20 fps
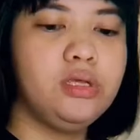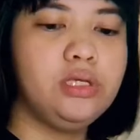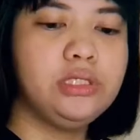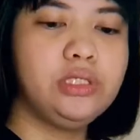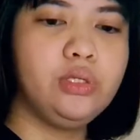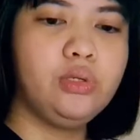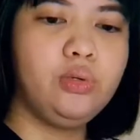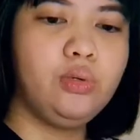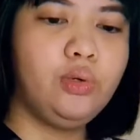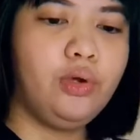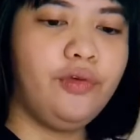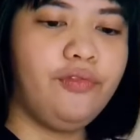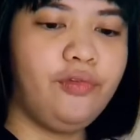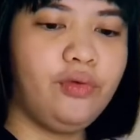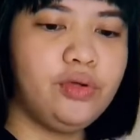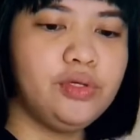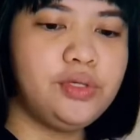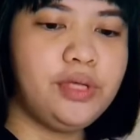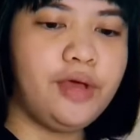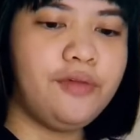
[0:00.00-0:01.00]
So of
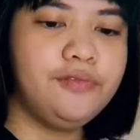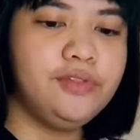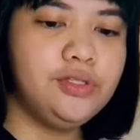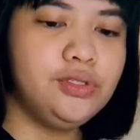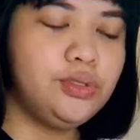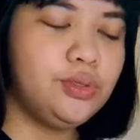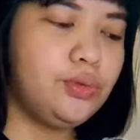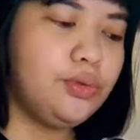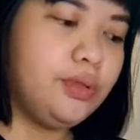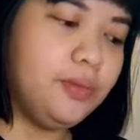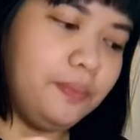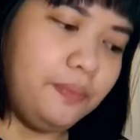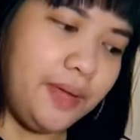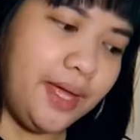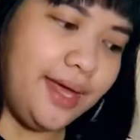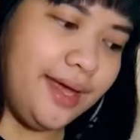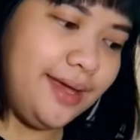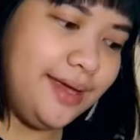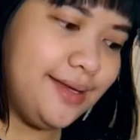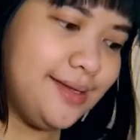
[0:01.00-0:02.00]
course you have to do the
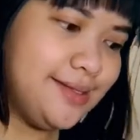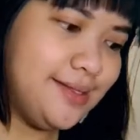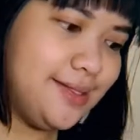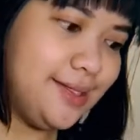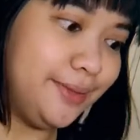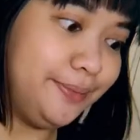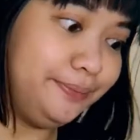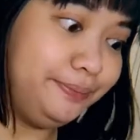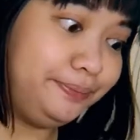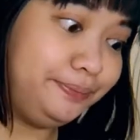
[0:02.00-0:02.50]
base.